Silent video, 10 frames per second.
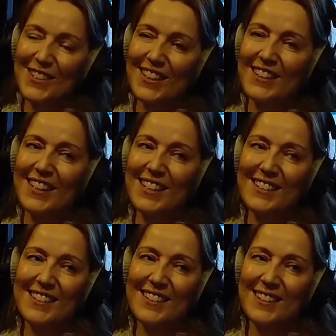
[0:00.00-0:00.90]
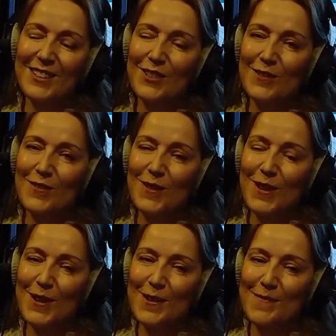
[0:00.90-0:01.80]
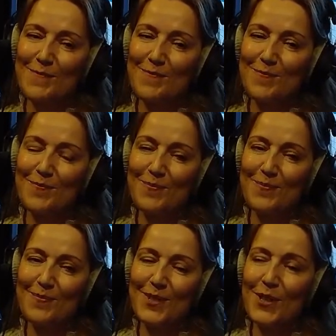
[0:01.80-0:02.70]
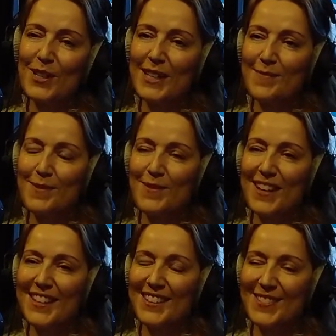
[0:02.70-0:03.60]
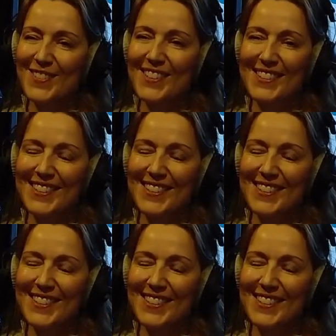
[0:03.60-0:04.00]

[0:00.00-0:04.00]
And they kind of took a leap of faith, I suppose.